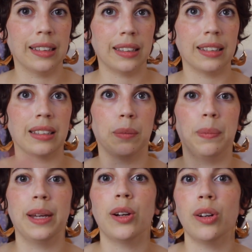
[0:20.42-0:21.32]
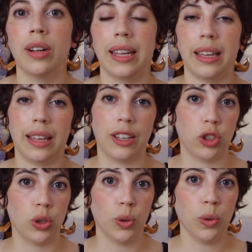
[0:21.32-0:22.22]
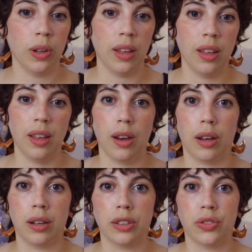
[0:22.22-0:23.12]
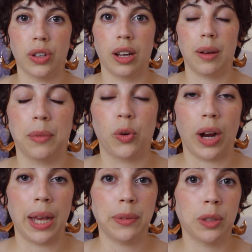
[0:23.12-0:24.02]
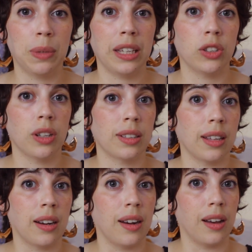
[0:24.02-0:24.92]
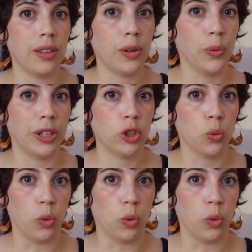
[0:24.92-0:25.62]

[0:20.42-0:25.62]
this is a bigger issue of Grimes being just another rich